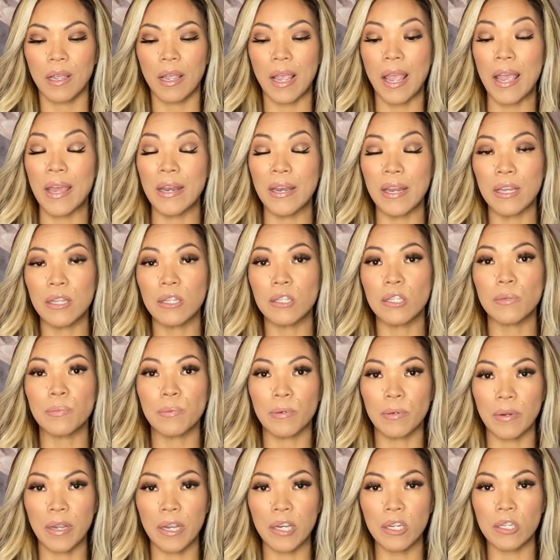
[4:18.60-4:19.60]
and
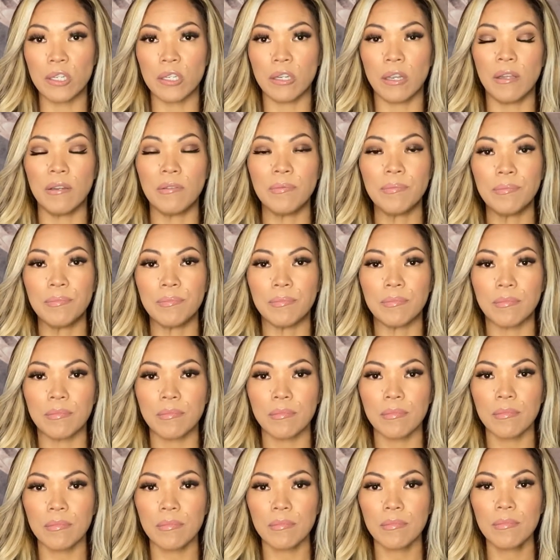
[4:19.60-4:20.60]
inspiration
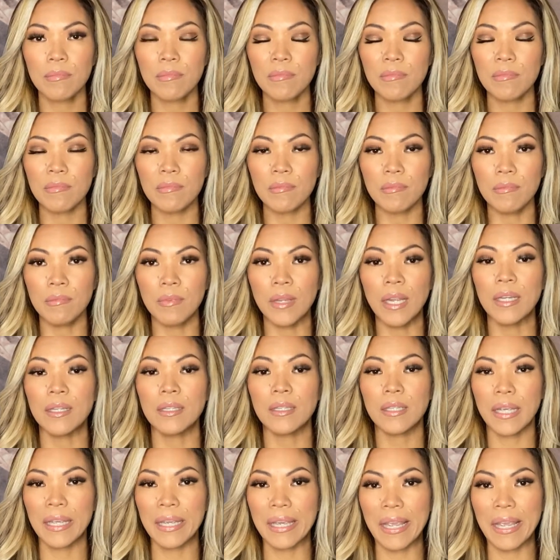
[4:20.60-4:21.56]
to